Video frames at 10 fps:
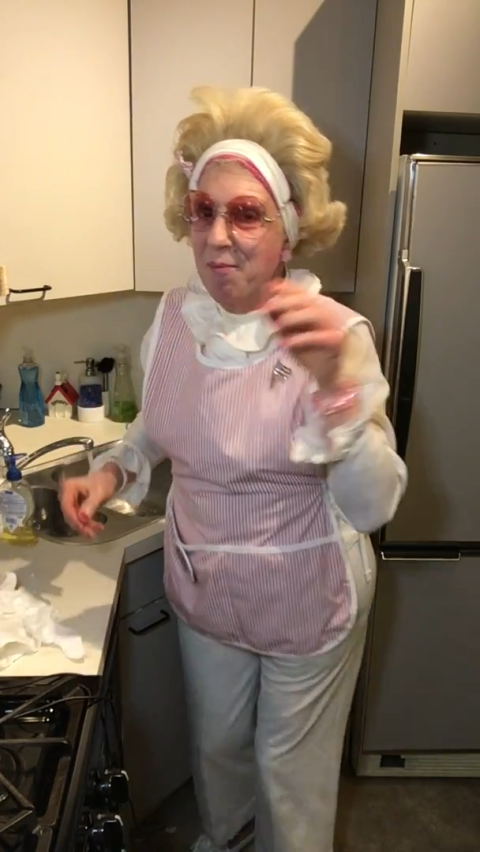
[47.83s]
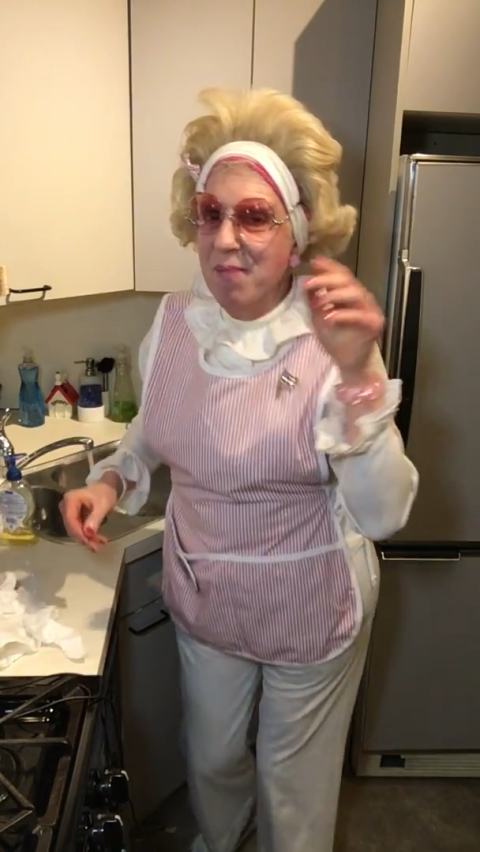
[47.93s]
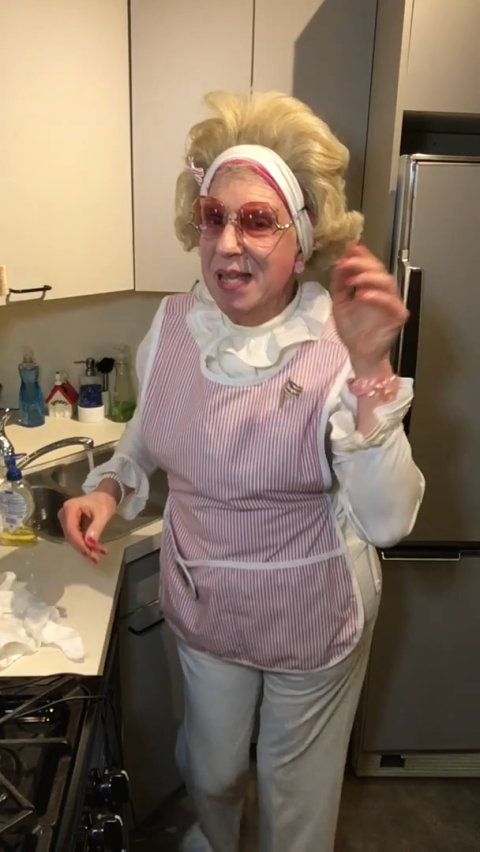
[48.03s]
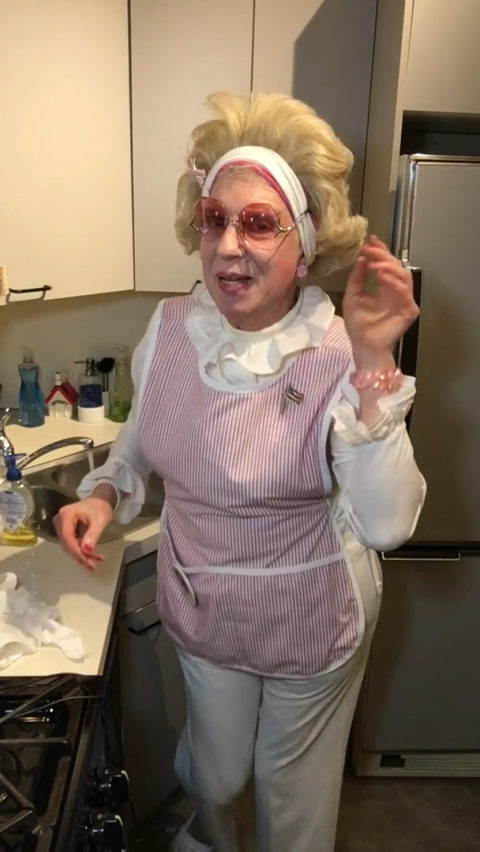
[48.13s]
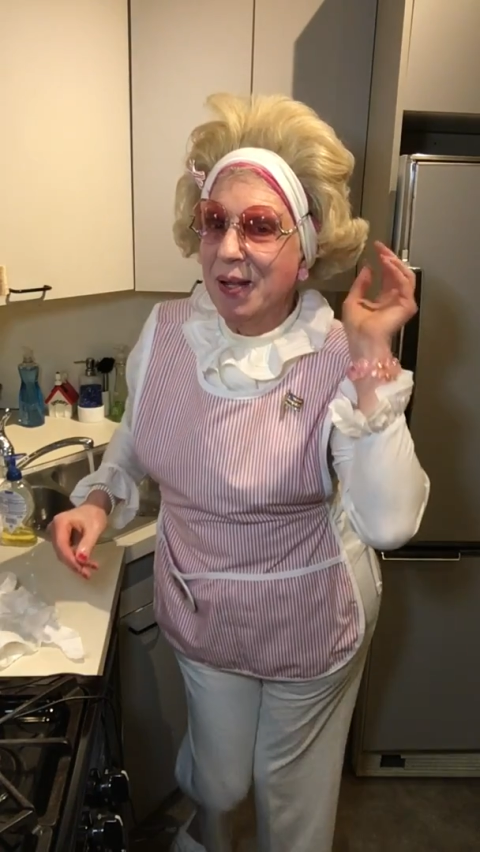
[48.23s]

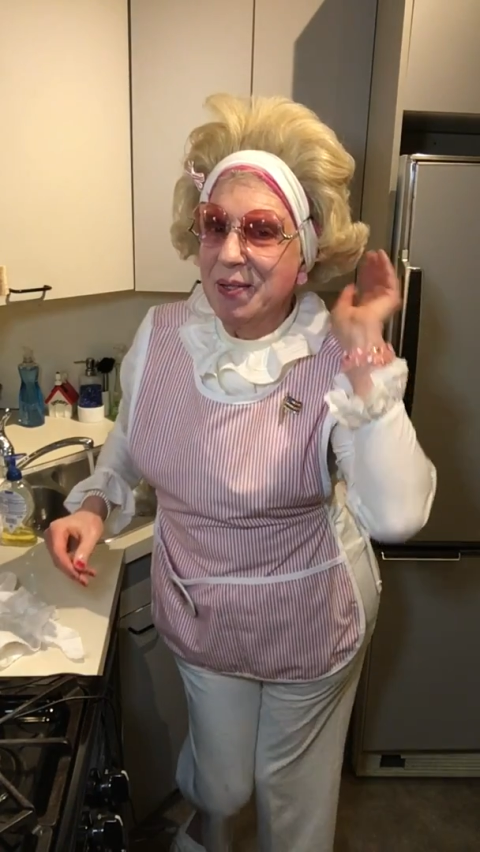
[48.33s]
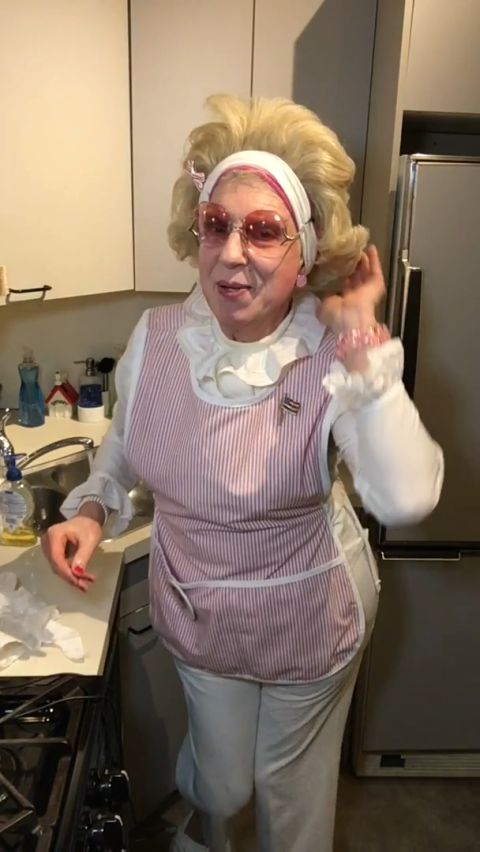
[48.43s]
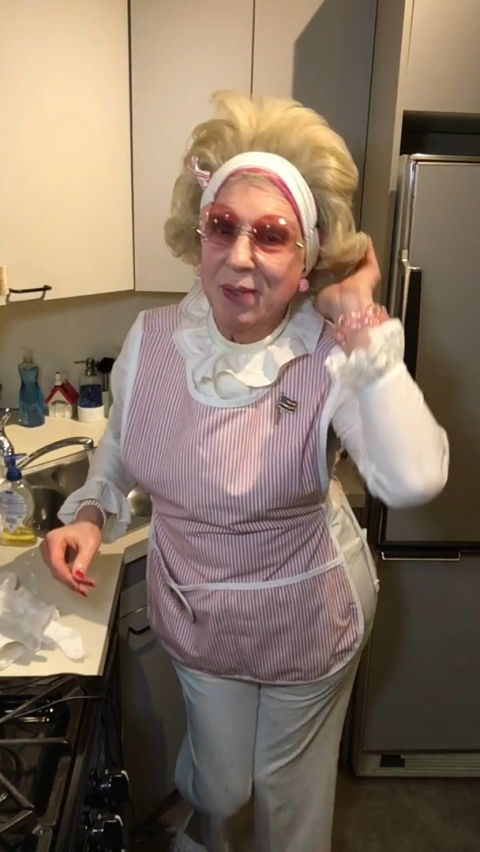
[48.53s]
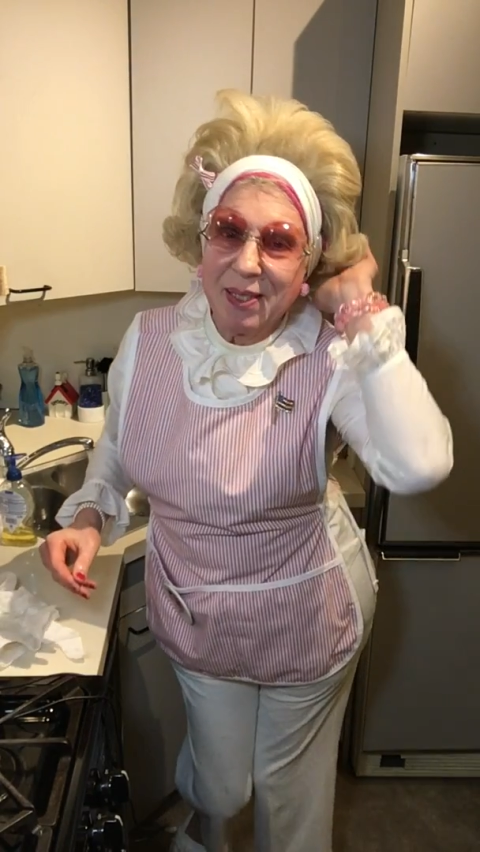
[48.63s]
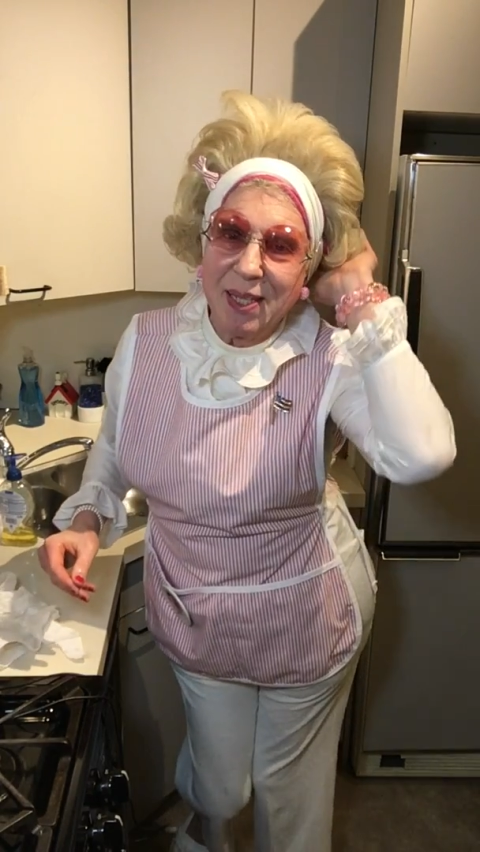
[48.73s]
being an old
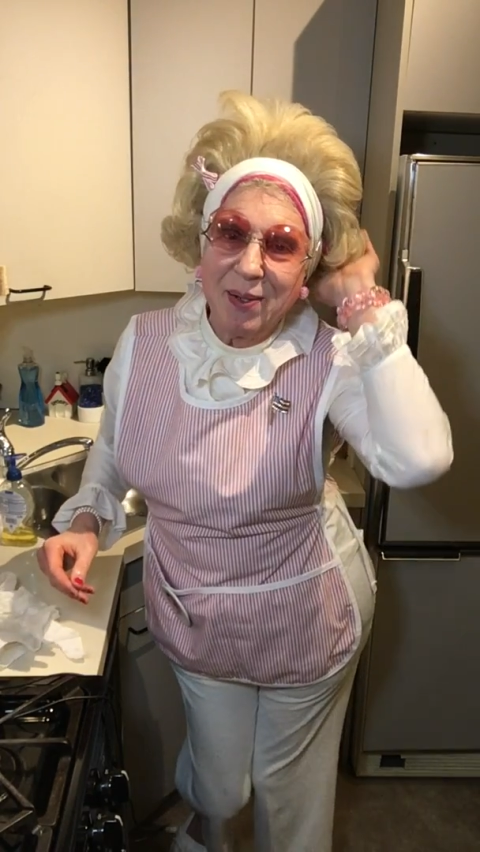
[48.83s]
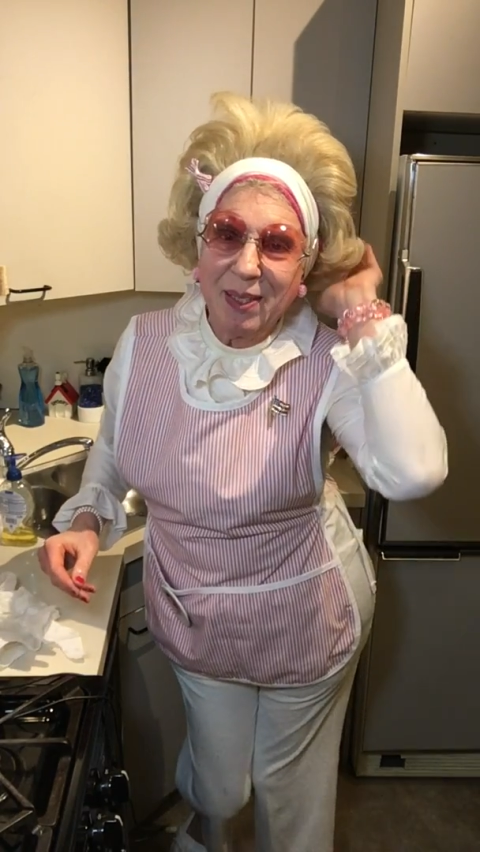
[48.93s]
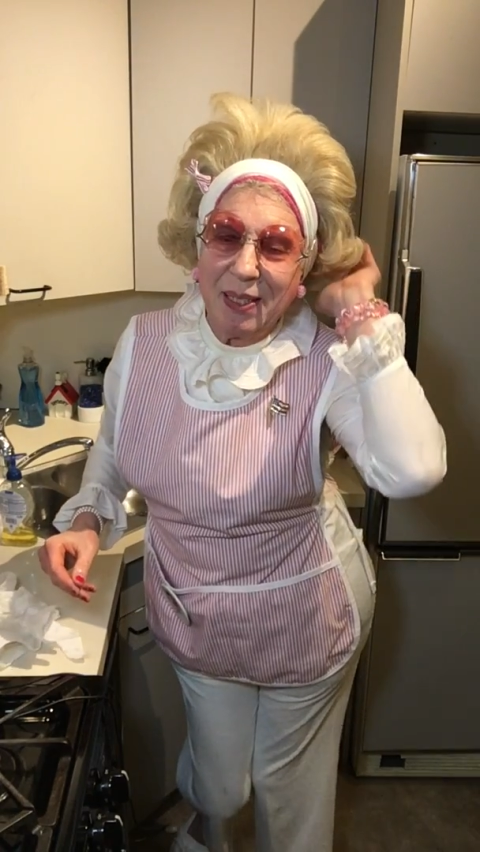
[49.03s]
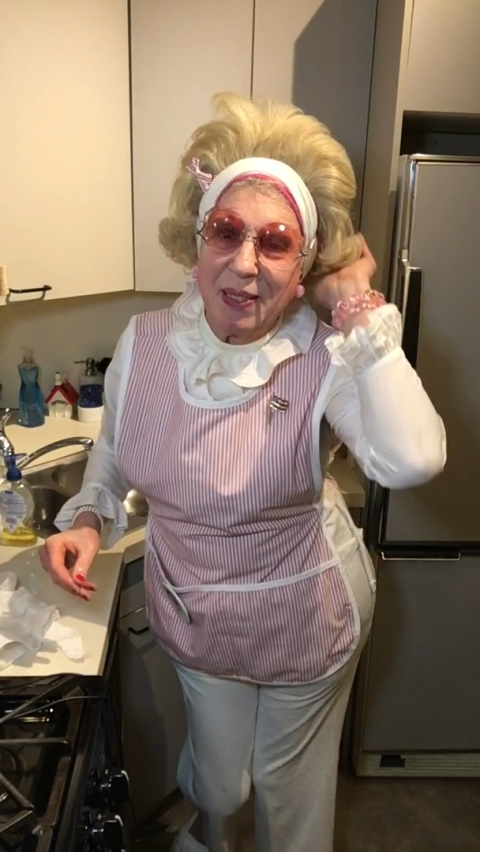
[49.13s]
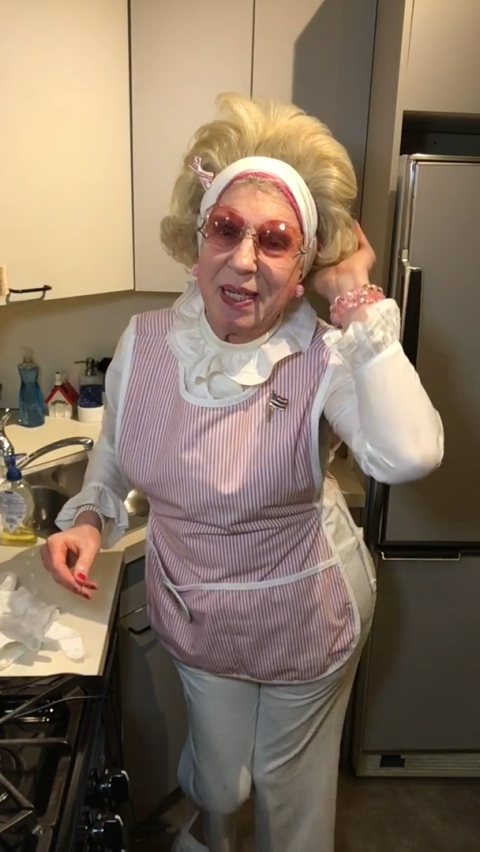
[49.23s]
USO
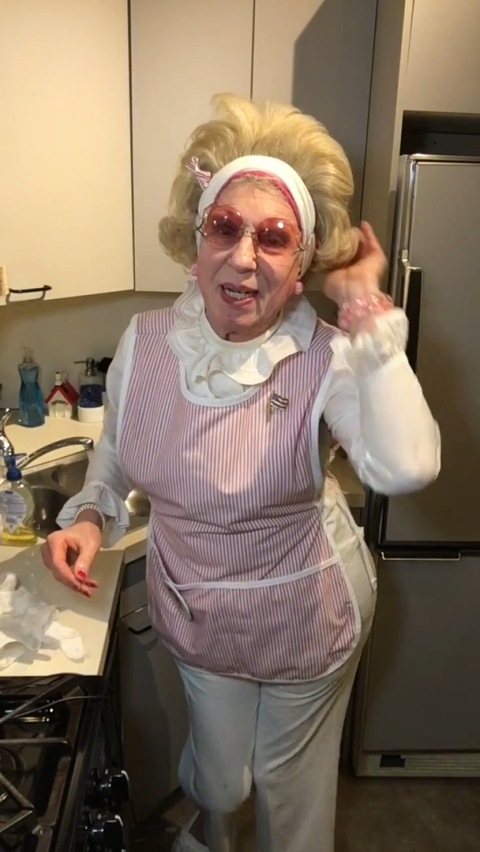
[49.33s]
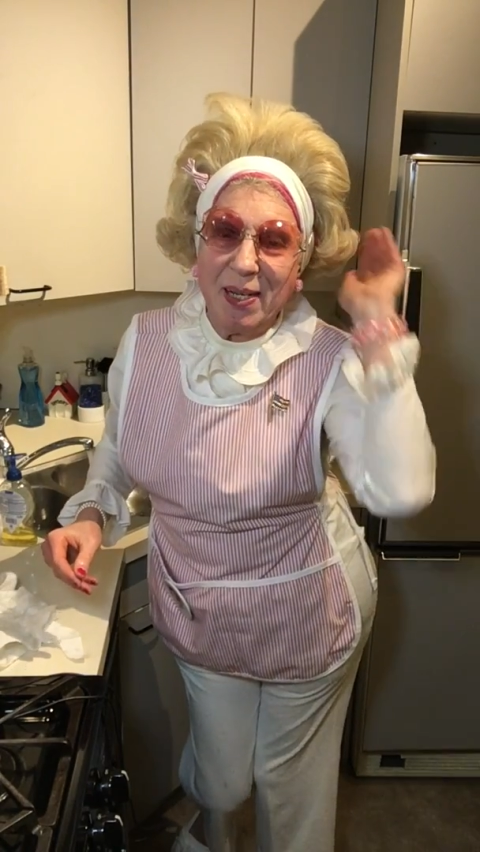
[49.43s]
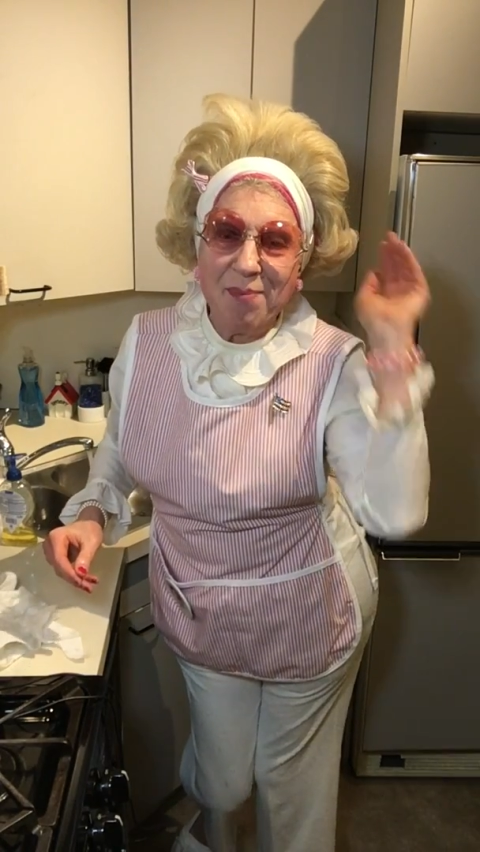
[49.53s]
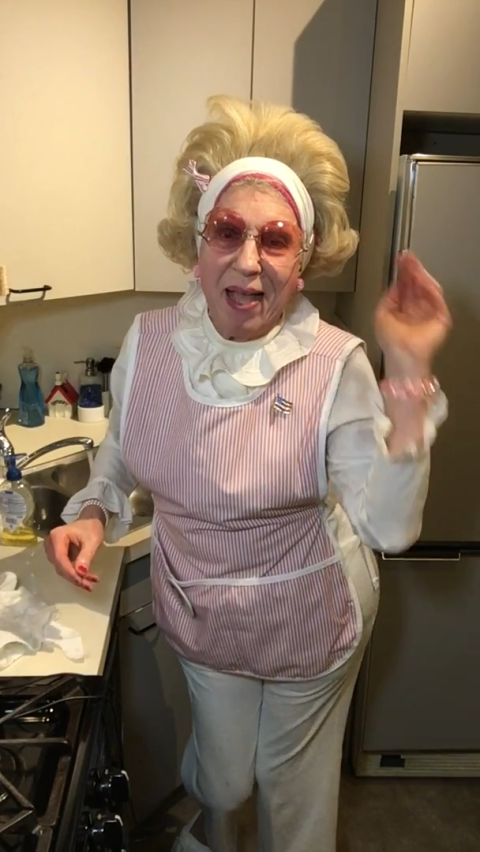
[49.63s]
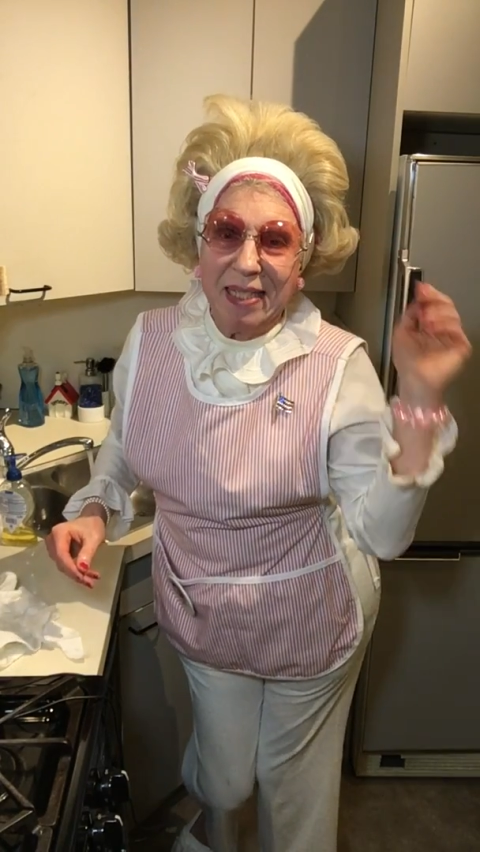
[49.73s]

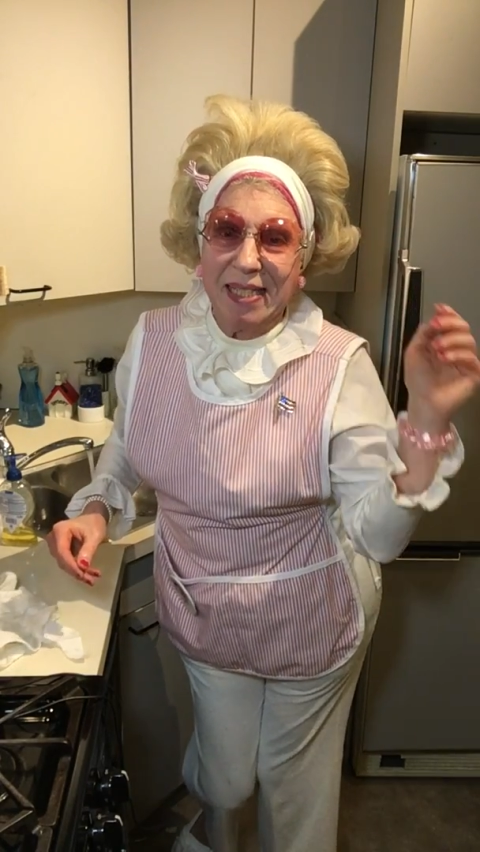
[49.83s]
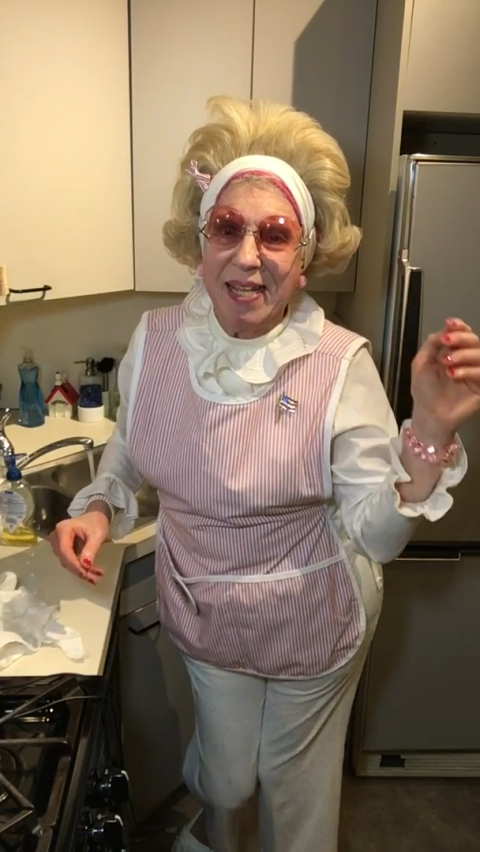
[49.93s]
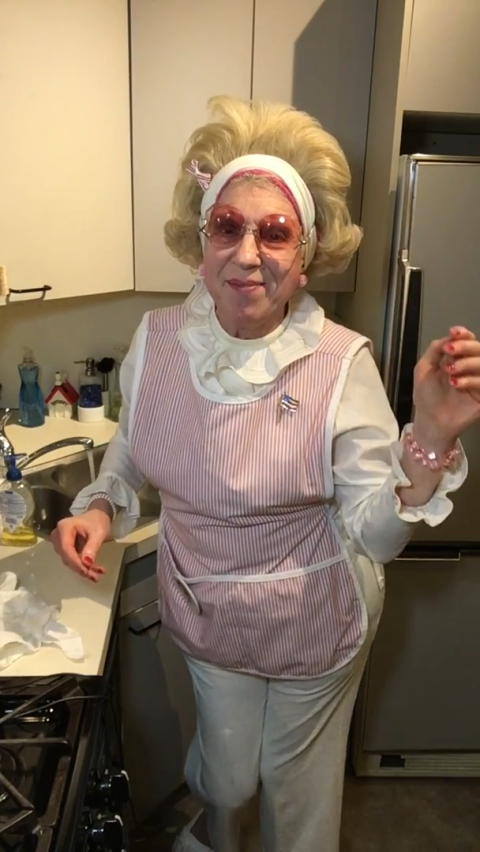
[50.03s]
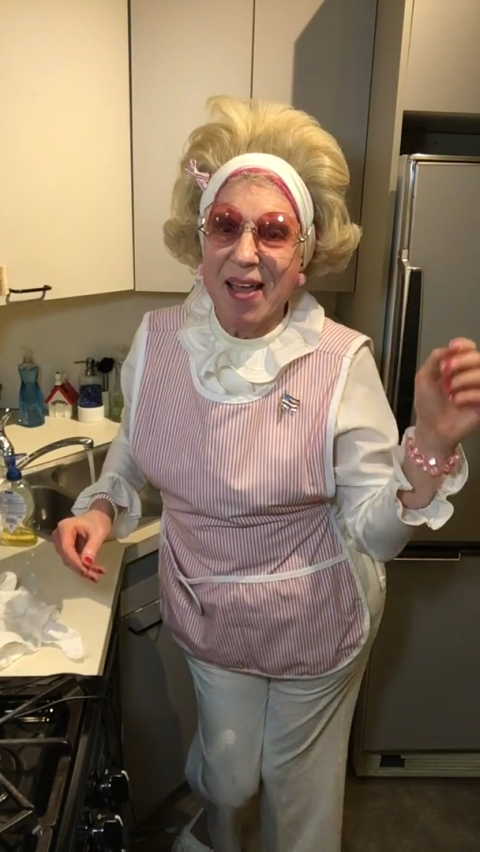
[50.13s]
showgirl myself,